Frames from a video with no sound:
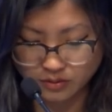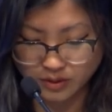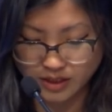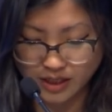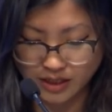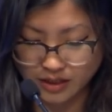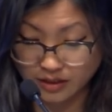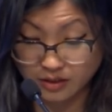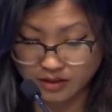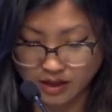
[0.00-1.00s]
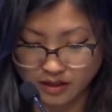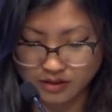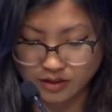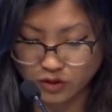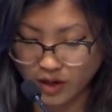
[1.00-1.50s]
We take these ties
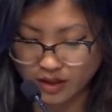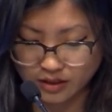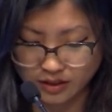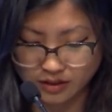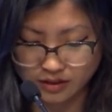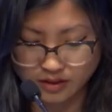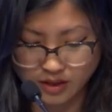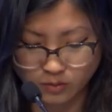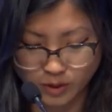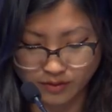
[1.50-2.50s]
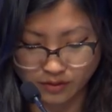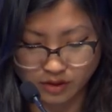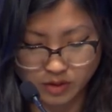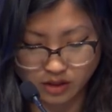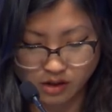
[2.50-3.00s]
to the dry cleaners and wait for
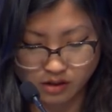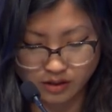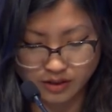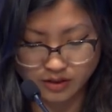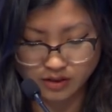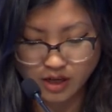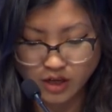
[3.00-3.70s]
them to call us.